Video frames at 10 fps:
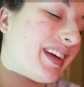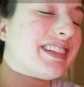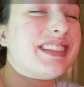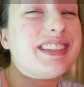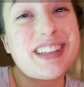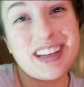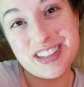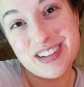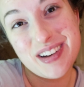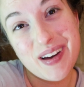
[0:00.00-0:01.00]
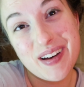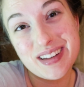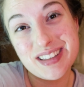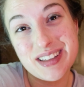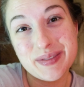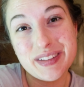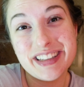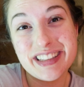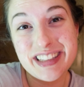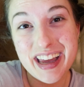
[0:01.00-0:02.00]
We had such an awesome
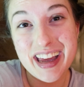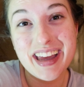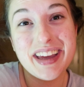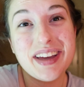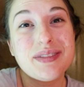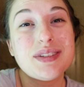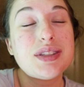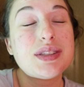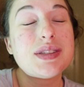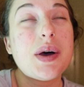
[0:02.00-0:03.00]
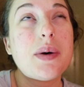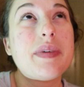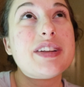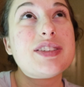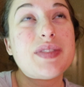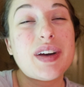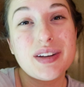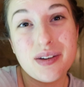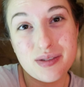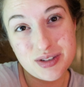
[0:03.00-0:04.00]
day. It was so much
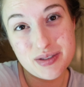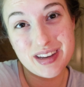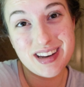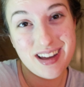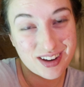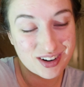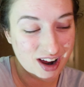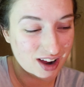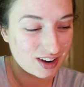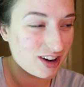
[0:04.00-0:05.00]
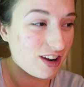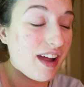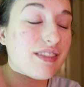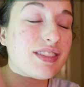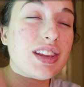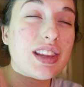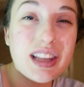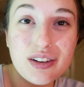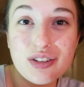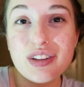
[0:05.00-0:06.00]
fun going to the Nutcracker. I've
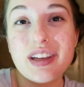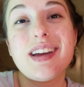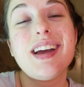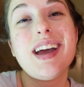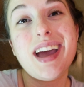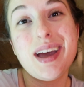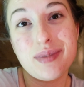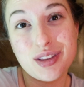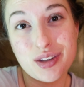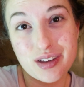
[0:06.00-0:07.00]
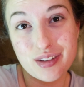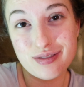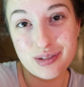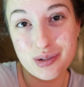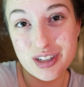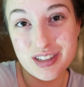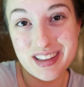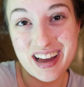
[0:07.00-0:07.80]
literally been looking forward to